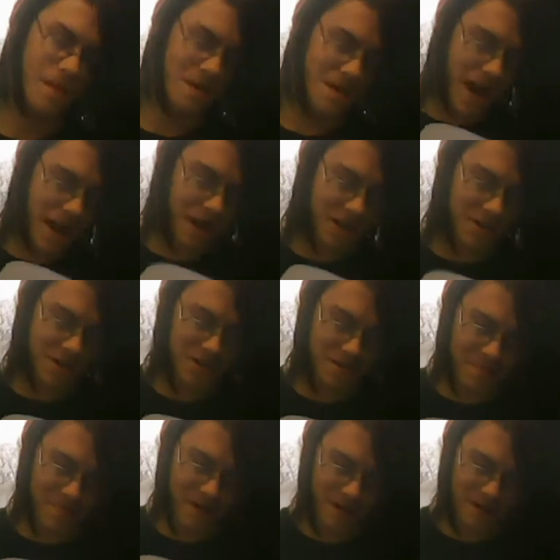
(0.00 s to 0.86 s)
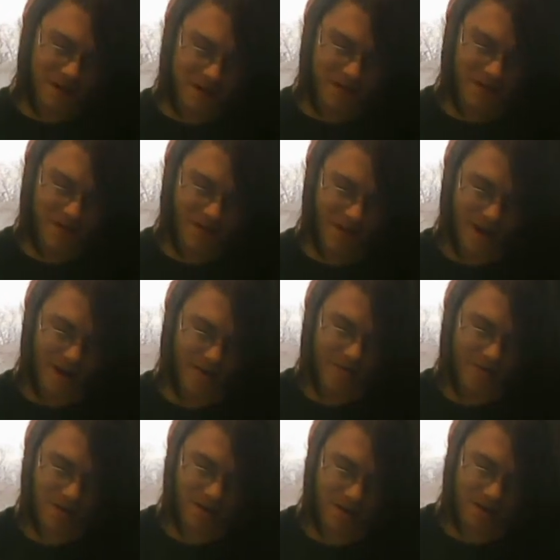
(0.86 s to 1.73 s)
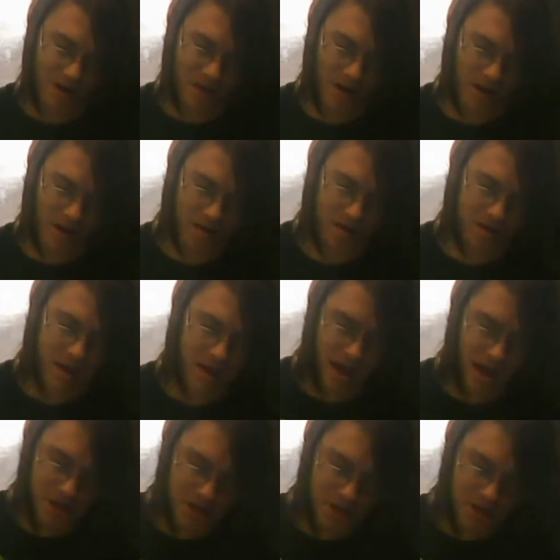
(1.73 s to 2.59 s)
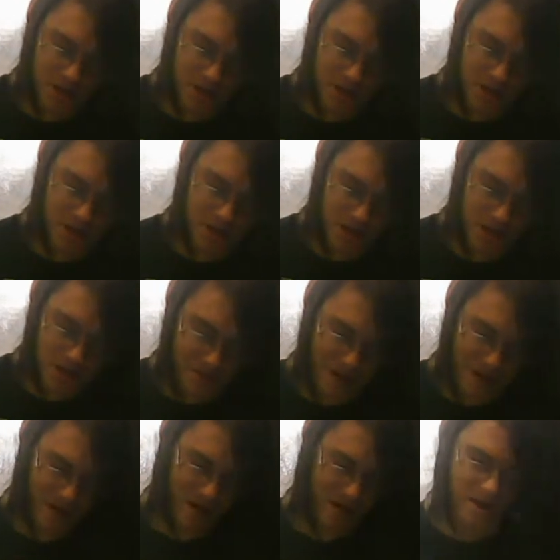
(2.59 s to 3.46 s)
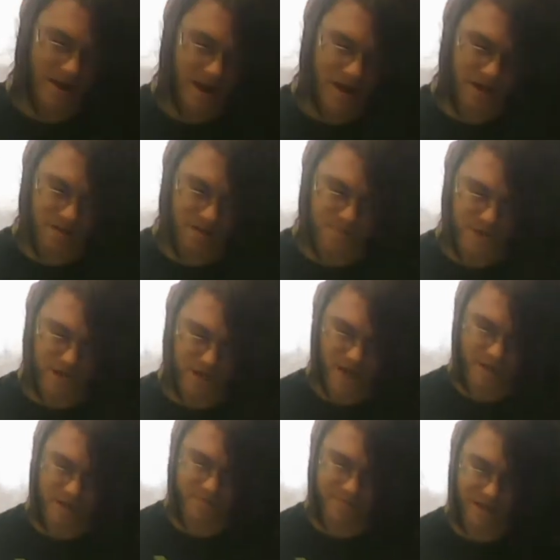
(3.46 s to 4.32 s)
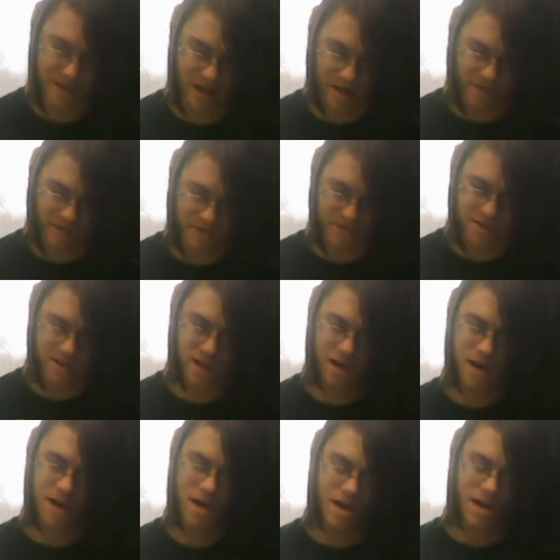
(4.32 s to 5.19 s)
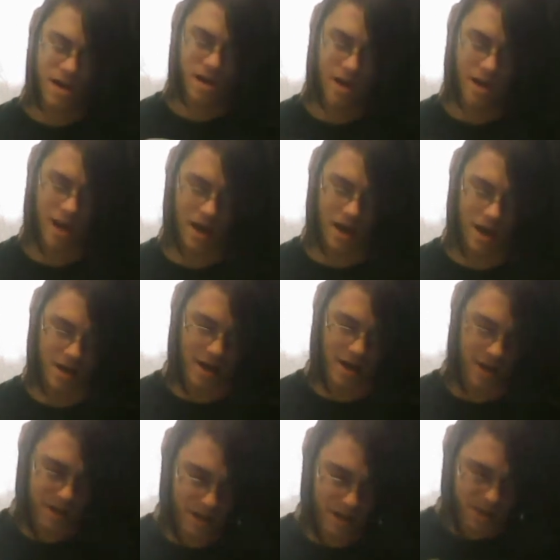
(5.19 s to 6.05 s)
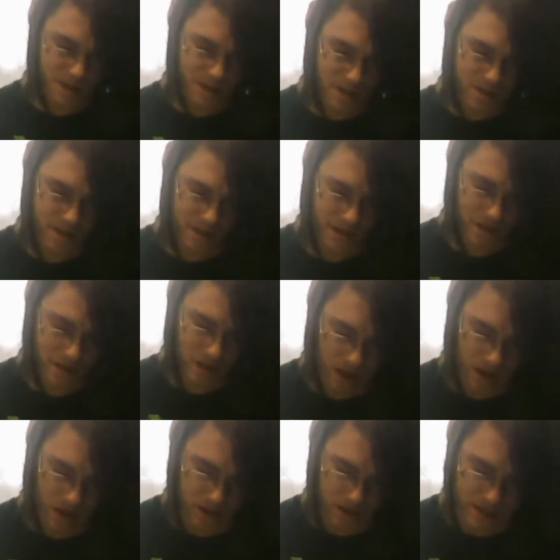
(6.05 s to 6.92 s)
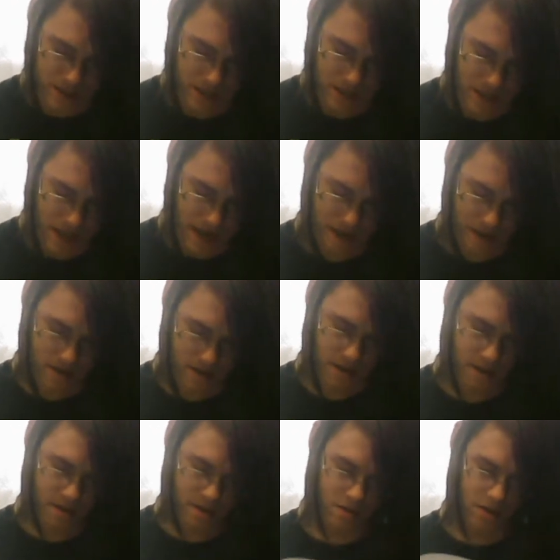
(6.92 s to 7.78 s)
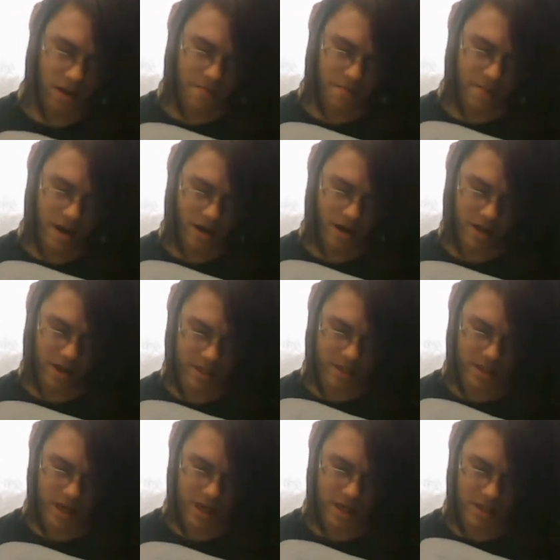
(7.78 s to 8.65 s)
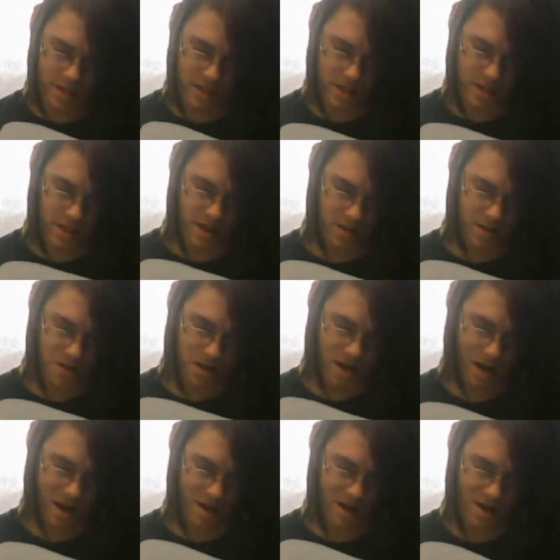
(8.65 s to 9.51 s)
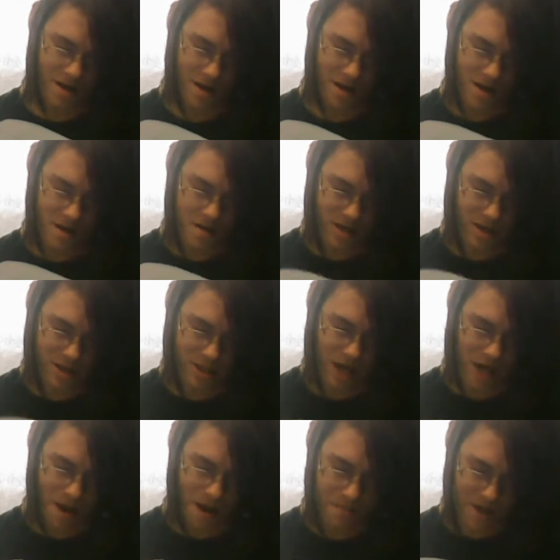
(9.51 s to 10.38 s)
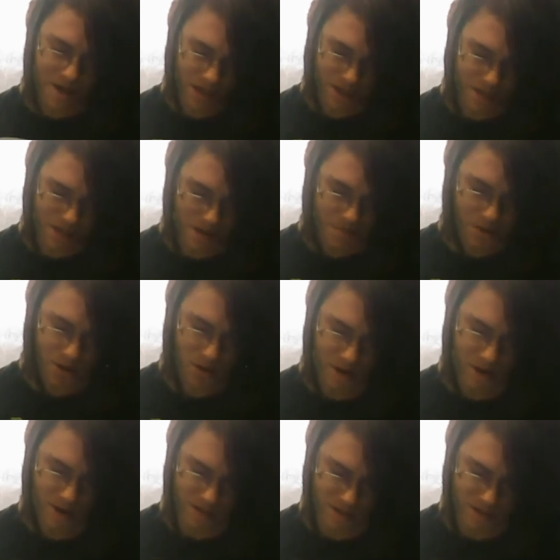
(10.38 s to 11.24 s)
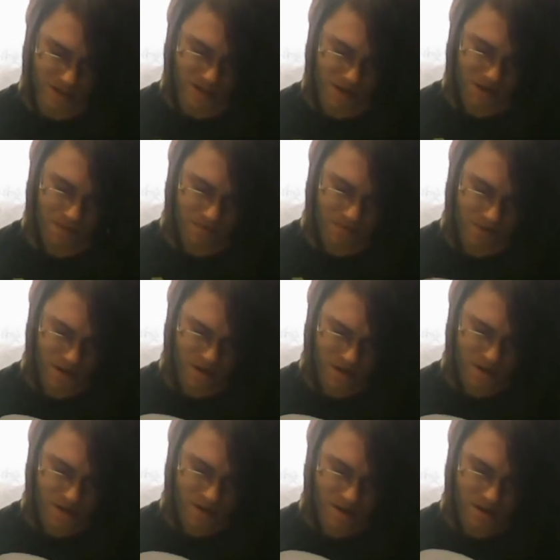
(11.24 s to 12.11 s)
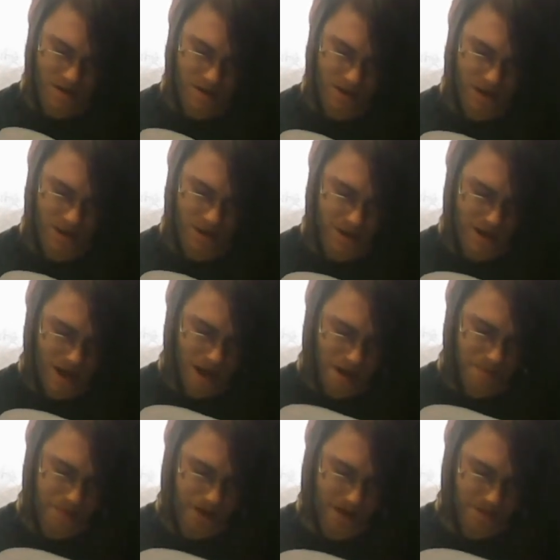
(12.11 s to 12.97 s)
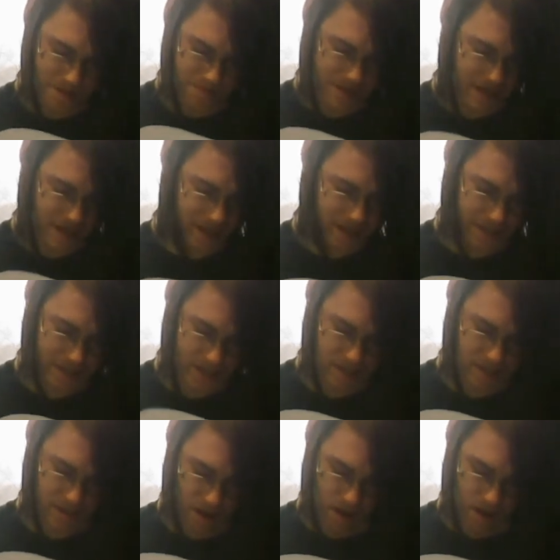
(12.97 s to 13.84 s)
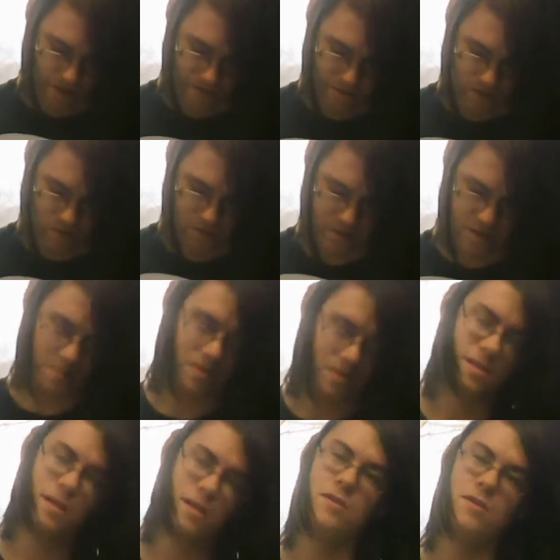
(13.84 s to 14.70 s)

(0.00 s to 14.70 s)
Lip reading: Asian Americans fight unfair laws. Asian Americans also had to protect themselves. A 1913 law said that only American citizens could own land. Because Japanese immigrants could not become citizens, the law forced them to sell their